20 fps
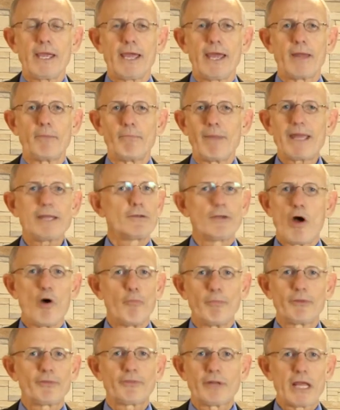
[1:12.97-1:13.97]
And make
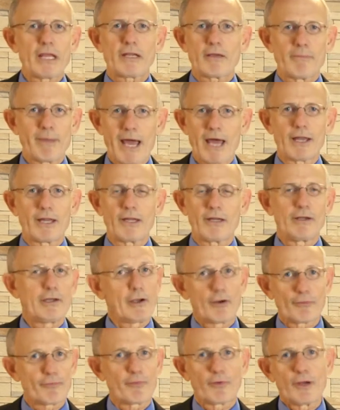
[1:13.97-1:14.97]
no mistake about it,
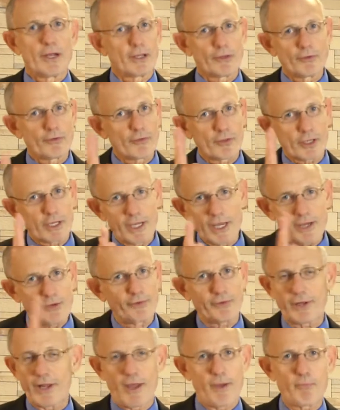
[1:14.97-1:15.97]
dear friends, the key
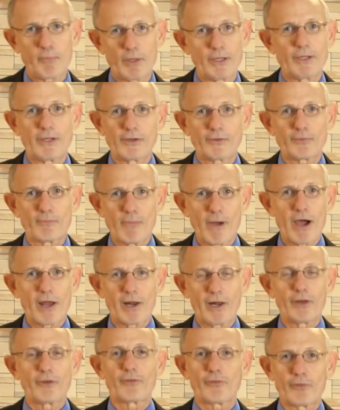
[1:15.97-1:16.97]
step in this
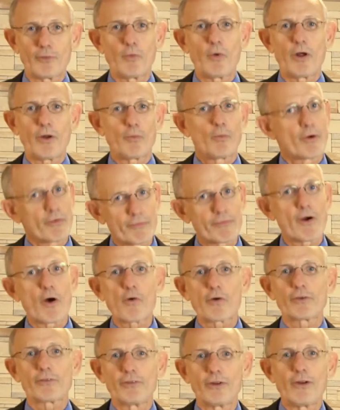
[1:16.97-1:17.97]
model is the one we're
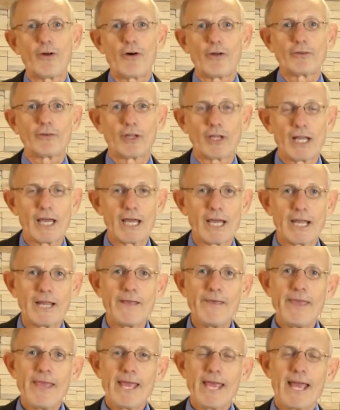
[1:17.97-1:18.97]
focusing on
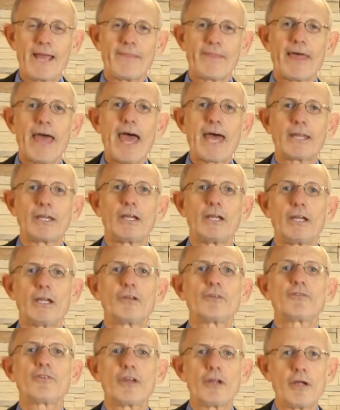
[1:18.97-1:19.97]
today, and that
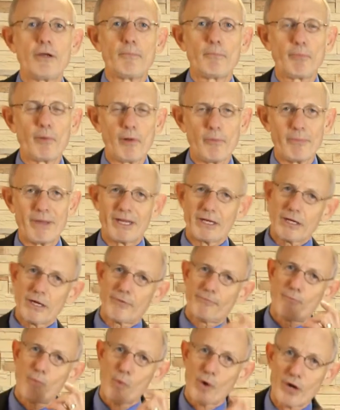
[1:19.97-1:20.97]
is implement.
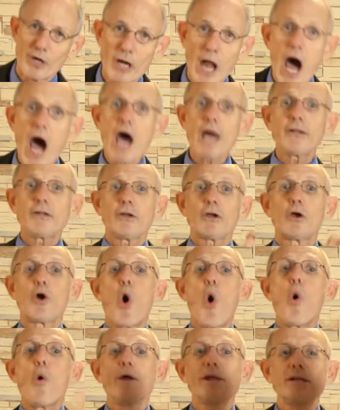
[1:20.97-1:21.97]
If we're not
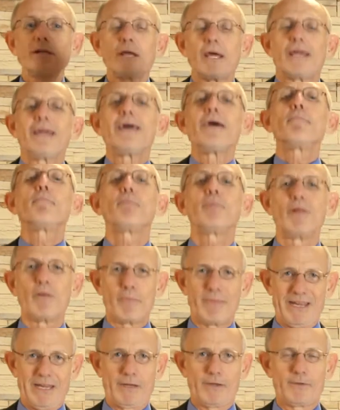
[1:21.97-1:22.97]
going to
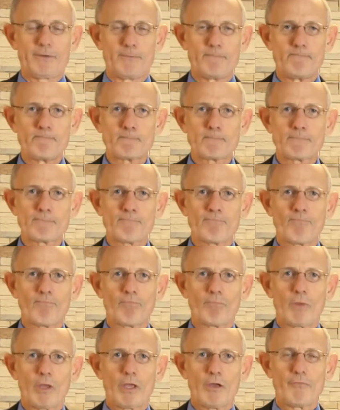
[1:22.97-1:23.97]
implement,
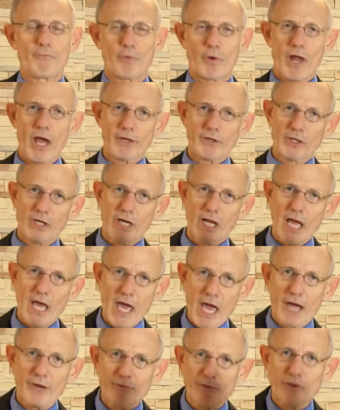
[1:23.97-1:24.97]
if we're not going
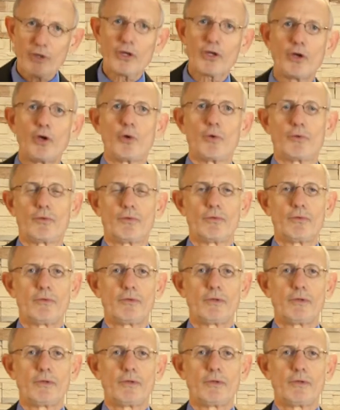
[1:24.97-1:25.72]
to execute,